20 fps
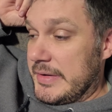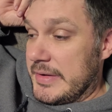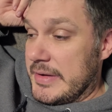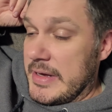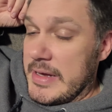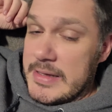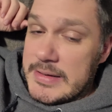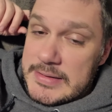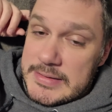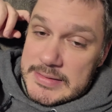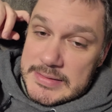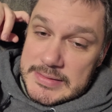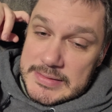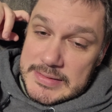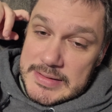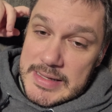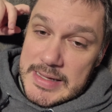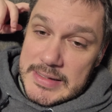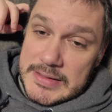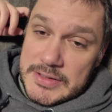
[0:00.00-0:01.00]
That's
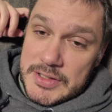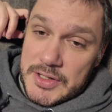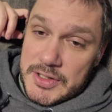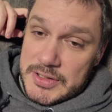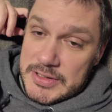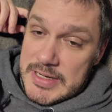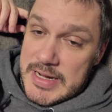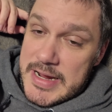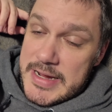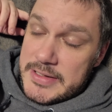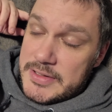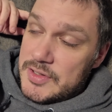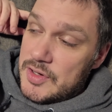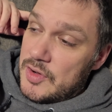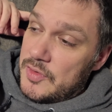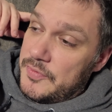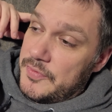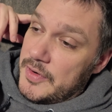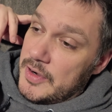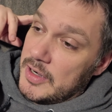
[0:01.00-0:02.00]
that's our day
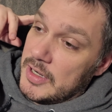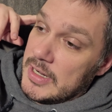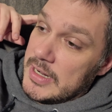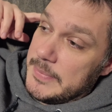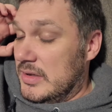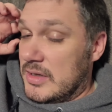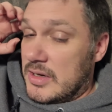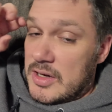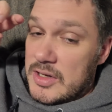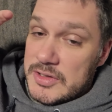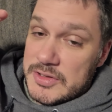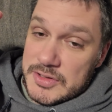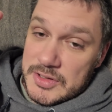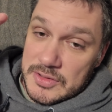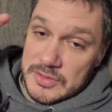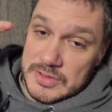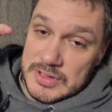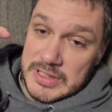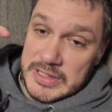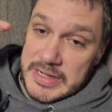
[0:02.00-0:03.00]
so far.
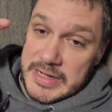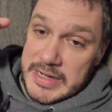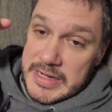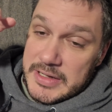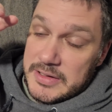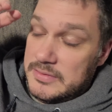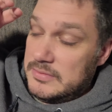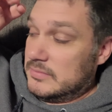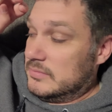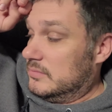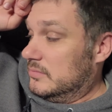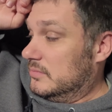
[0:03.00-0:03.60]
Also today,